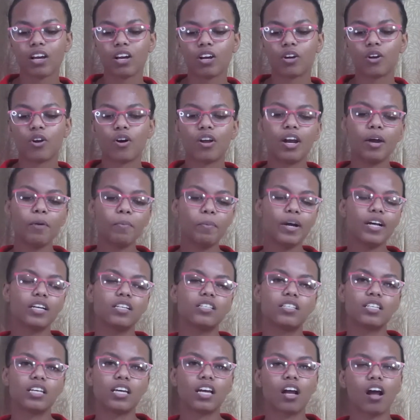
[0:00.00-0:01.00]
Now,
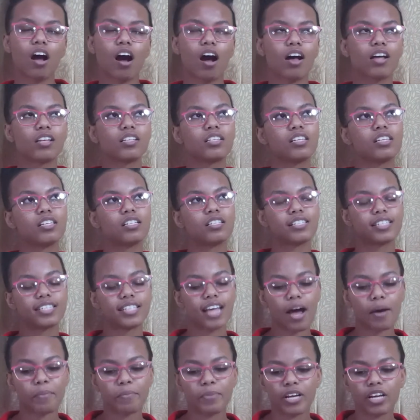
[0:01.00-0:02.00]
leprosy causes
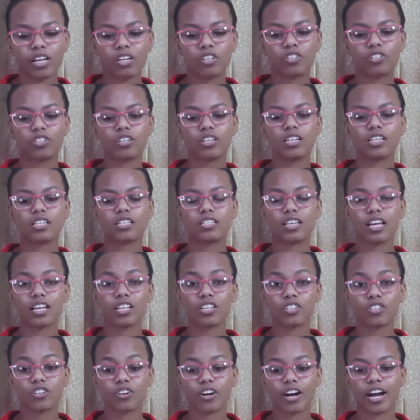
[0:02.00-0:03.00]
damage to the
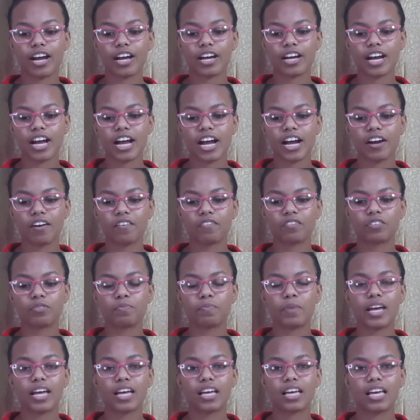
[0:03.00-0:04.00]
sensory nerves,
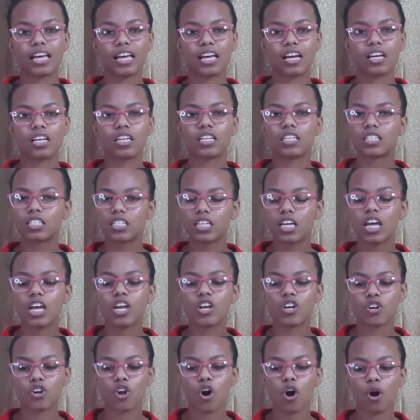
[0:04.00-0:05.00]
making the
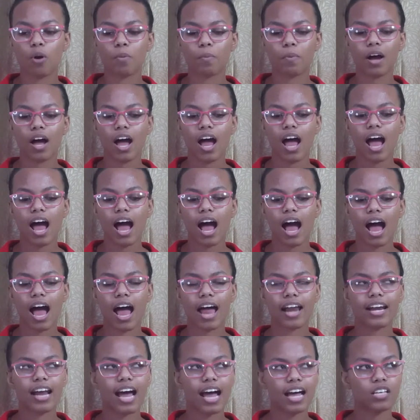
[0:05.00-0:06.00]
skin numb.
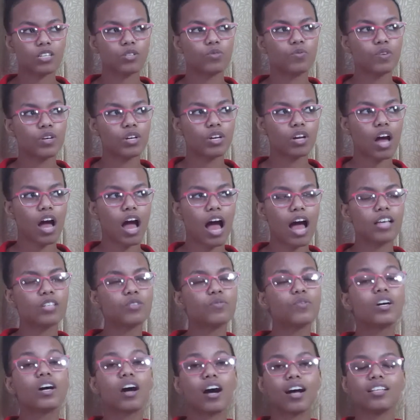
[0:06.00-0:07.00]
And as
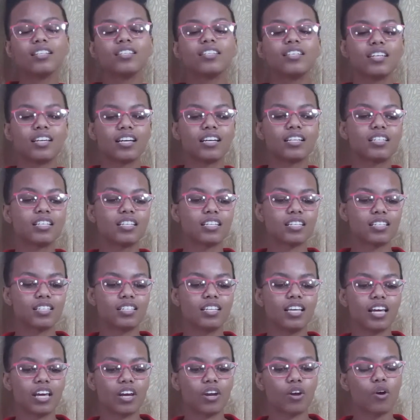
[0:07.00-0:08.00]
we continue to
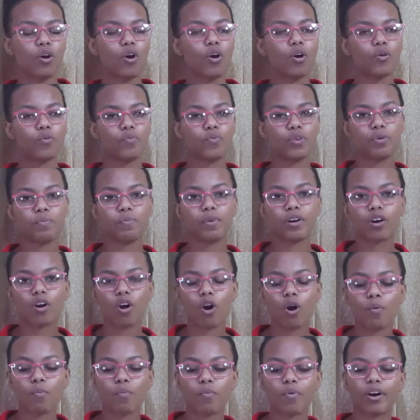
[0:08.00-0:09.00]
sin, we
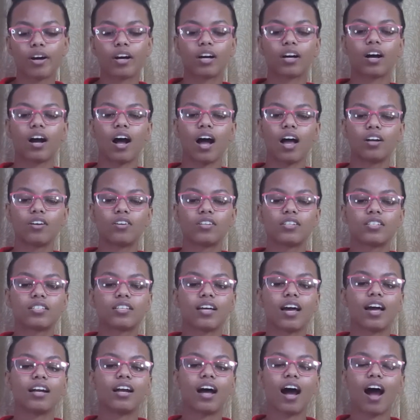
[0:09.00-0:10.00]
become more callous
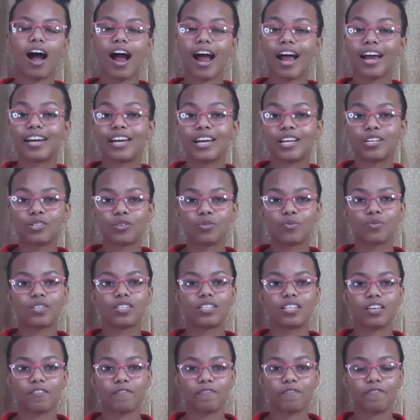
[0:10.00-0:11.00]
and hardened to
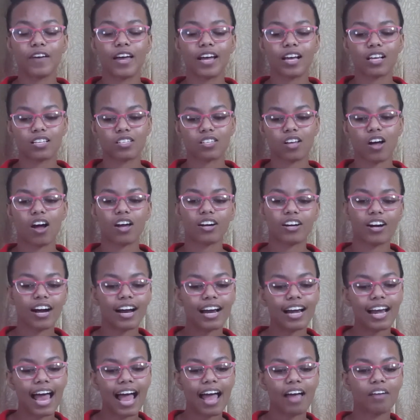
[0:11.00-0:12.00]
its effects on
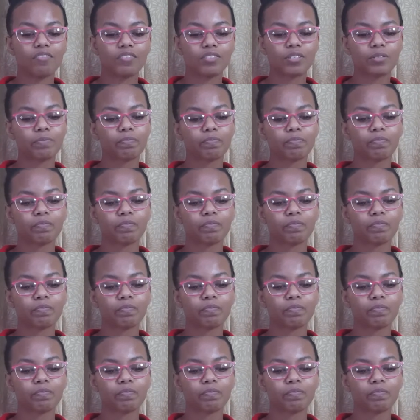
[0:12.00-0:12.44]
our lives.